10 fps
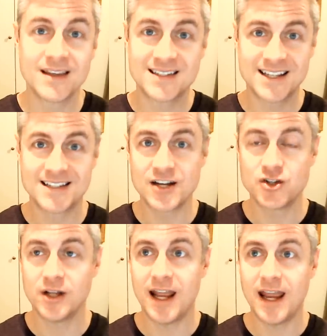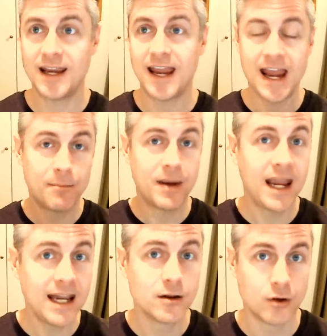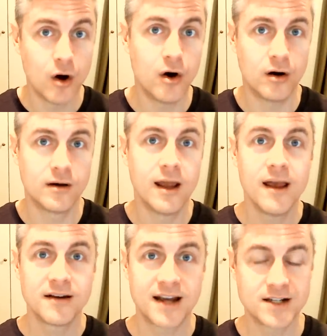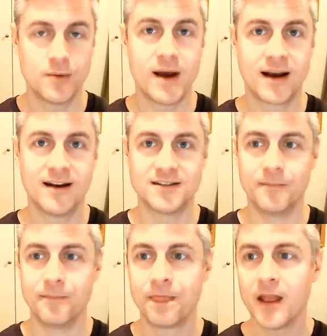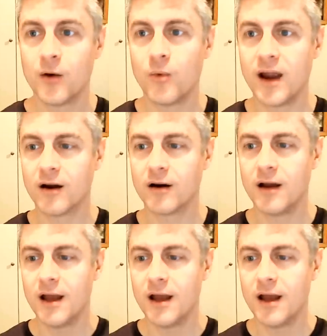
this is essentially a campaign-long catch-up mechanism where